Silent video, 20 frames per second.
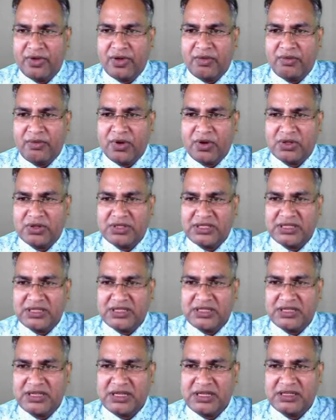
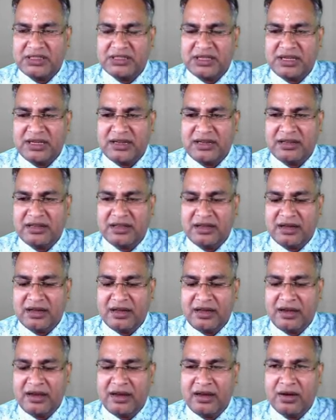processing in the
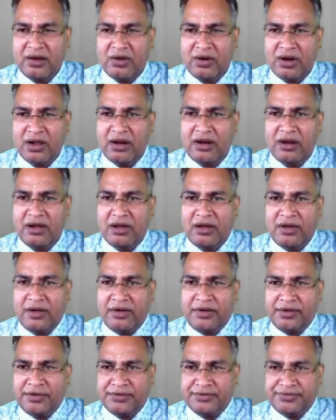in order
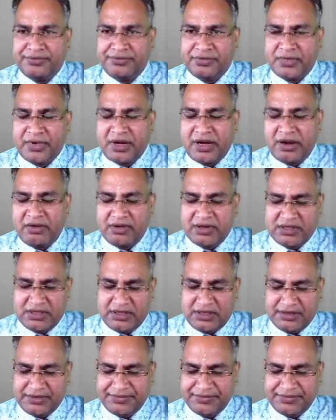traversing.